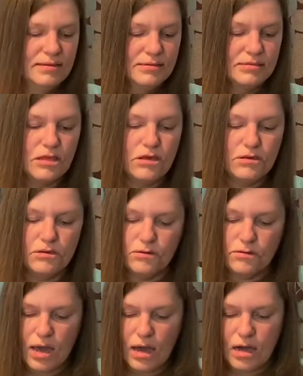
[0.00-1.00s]

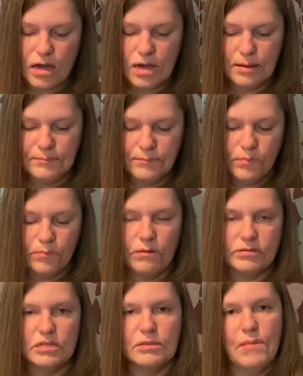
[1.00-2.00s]
So we
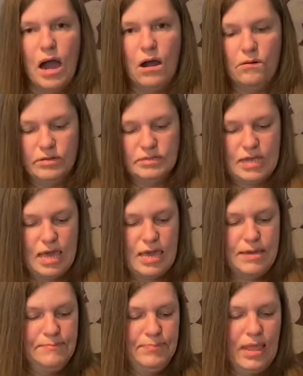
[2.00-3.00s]
went to the mall one
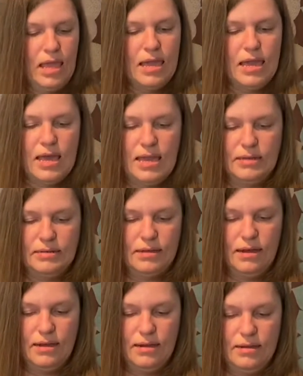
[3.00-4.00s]
day, and
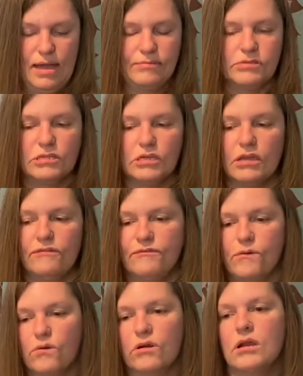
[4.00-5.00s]
I was looking
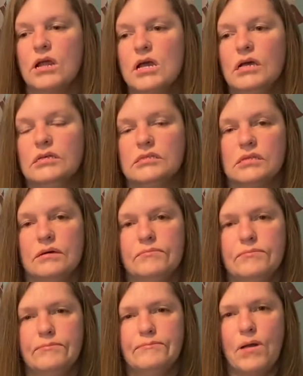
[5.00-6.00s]
for
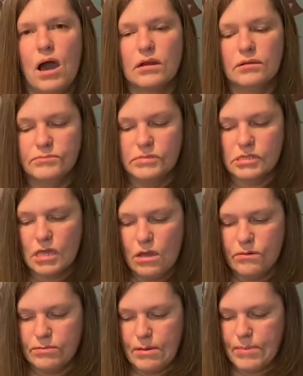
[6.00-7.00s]
some bottoms to go
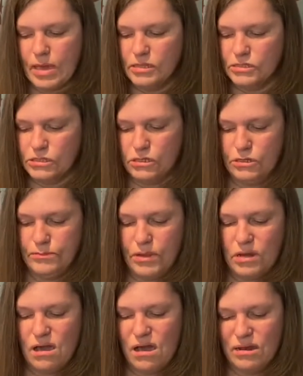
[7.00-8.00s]
with my bathing suit,
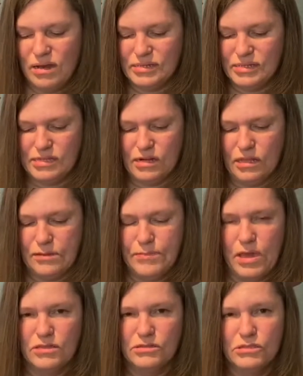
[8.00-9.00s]
but not necessarily
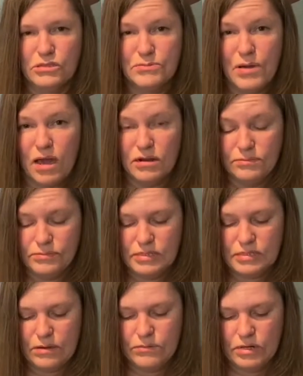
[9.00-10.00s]
bathing suit bottoms.
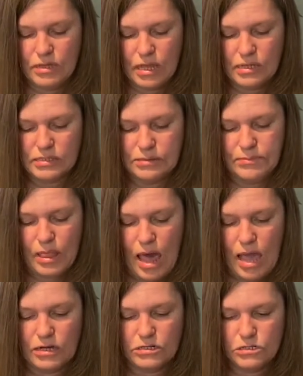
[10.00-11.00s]
I wanted like some
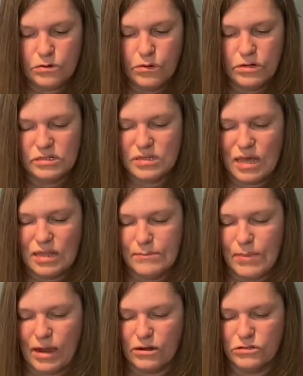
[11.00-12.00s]
black shorts, kind of like
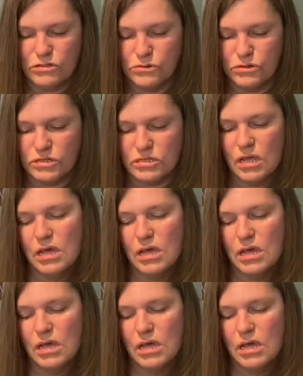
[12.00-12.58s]
biker shorts,